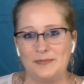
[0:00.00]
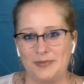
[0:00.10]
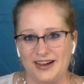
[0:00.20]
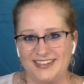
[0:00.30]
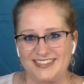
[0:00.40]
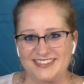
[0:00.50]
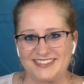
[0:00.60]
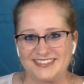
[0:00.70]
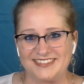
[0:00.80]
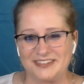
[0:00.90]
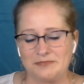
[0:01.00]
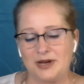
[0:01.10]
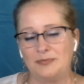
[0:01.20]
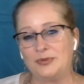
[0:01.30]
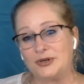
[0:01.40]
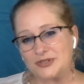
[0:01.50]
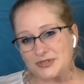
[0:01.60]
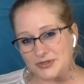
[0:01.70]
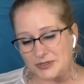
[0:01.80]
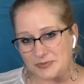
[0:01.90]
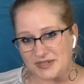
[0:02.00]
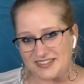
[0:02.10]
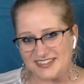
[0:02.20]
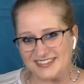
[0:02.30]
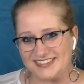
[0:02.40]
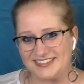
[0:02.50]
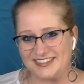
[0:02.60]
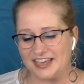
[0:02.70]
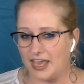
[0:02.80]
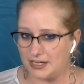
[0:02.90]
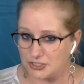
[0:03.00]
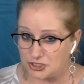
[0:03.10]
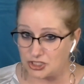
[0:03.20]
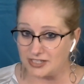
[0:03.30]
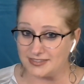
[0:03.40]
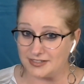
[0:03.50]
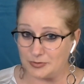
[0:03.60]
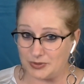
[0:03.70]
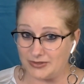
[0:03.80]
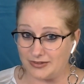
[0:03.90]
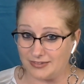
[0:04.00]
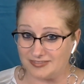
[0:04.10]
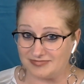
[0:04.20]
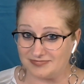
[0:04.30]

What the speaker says: But my personal opinion, and it's just an opinion,